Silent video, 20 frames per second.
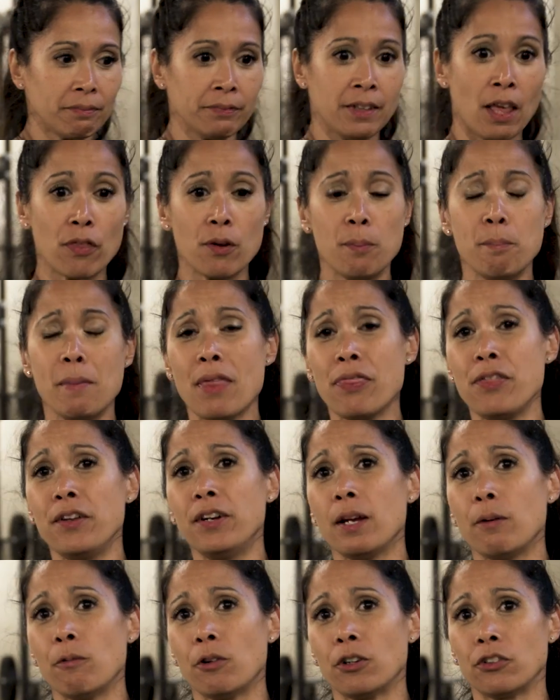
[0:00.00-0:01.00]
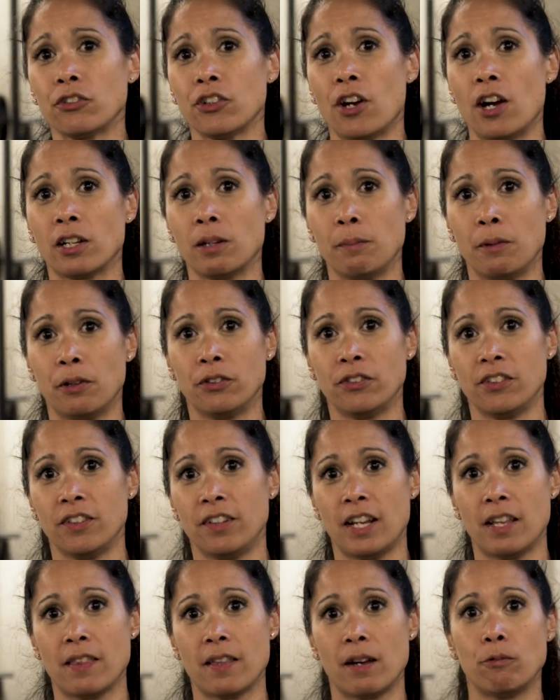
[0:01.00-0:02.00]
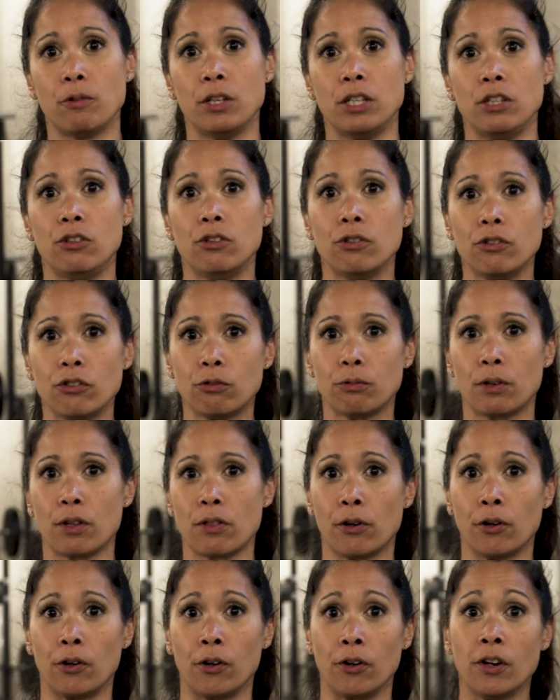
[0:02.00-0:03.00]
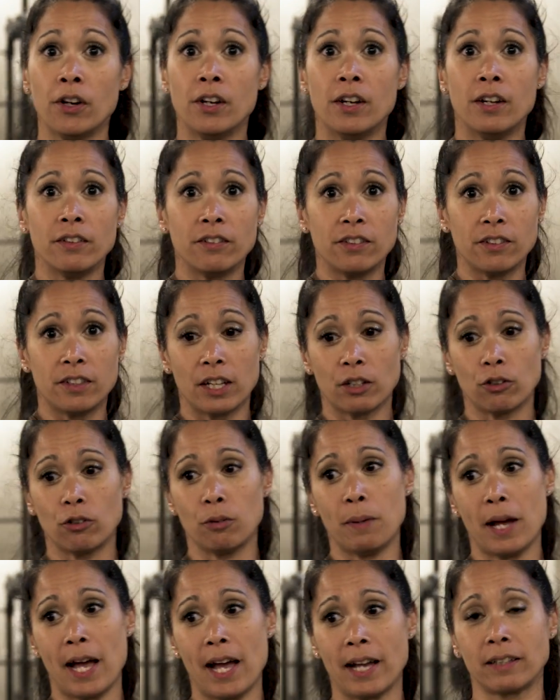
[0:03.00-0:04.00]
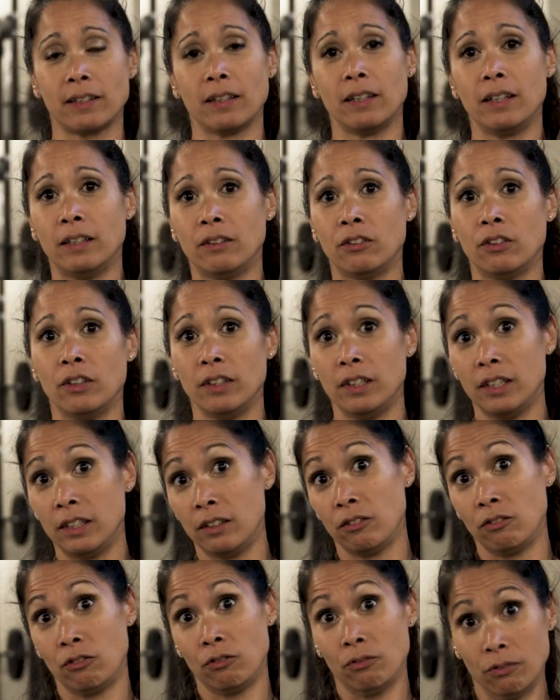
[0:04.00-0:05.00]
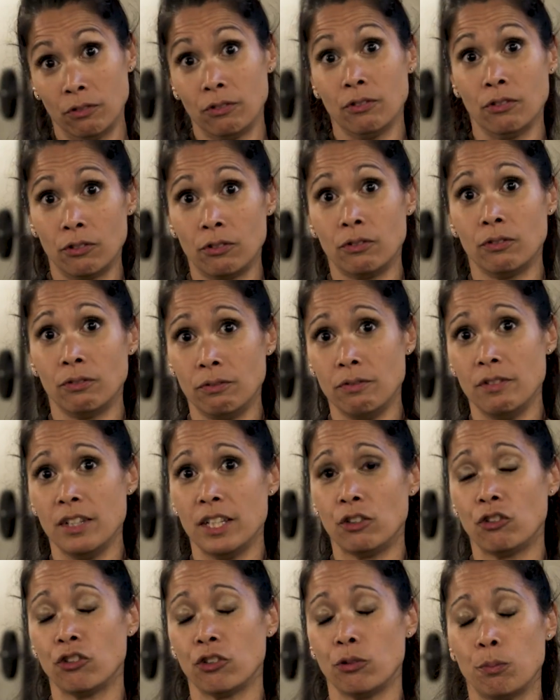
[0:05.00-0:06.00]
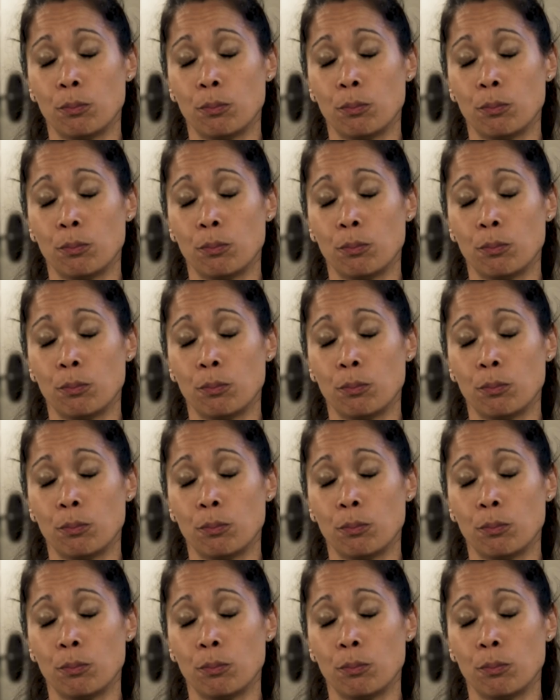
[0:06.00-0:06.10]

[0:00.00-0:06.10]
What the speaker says: Now, the method I want to talk about today that we used with her to get her back into